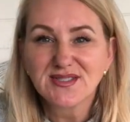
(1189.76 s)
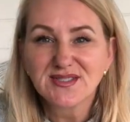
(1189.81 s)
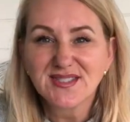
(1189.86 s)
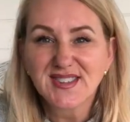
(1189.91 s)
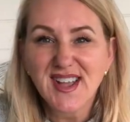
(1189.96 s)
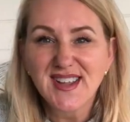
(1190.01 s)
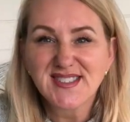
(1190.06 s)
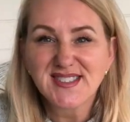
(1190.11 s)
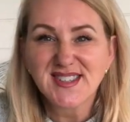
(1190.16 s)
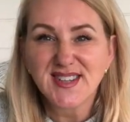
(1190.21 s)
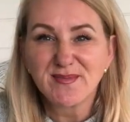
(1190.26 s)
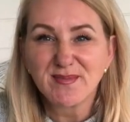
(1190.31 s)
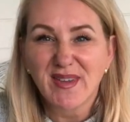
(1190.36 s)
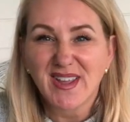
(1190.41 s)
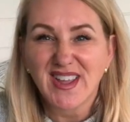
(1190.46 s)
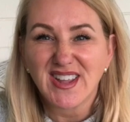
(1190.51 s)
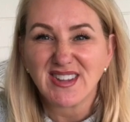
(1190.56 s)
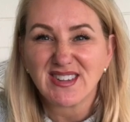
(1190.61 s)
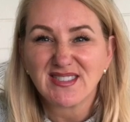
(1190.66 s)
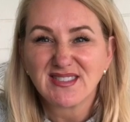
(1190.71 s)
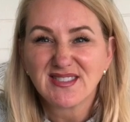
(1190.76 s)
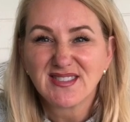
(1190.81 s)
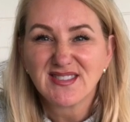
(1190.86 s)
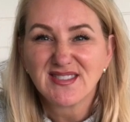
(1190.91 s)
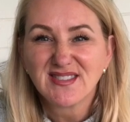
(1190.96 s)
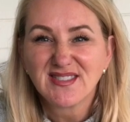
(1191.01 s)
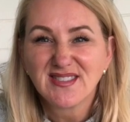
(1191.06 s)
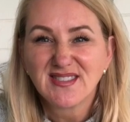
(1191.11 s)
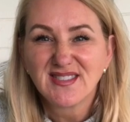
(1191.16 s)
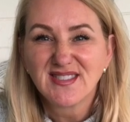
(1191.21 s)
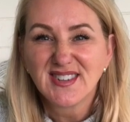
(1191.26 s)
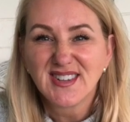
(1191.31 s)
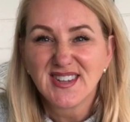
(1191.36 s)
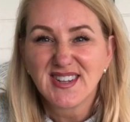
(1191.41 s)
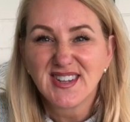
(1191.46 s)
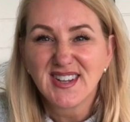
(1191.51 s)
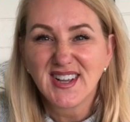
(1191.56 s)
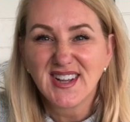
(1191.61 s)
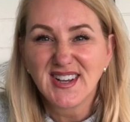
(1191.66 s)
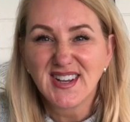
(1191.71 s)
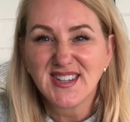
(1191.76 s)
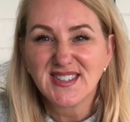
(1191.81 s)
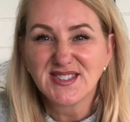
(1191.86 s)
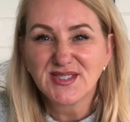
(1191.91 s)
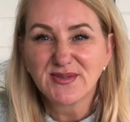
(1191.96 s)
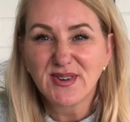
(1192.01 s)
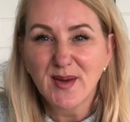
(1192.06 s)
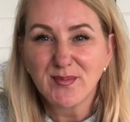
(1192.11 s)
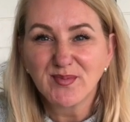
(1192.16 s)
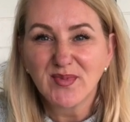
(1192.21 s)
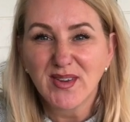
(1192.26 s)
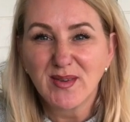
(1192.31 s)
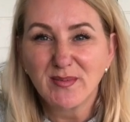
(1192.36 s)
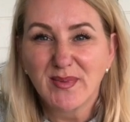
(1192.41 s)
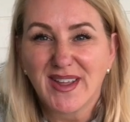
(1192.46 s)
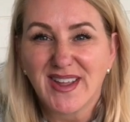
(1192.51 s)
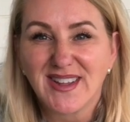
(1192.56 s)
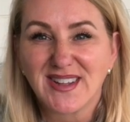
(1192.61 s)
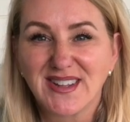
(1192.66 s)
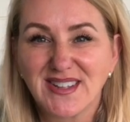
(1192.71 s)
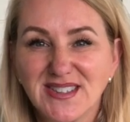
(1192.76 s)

texting me and interrupting me?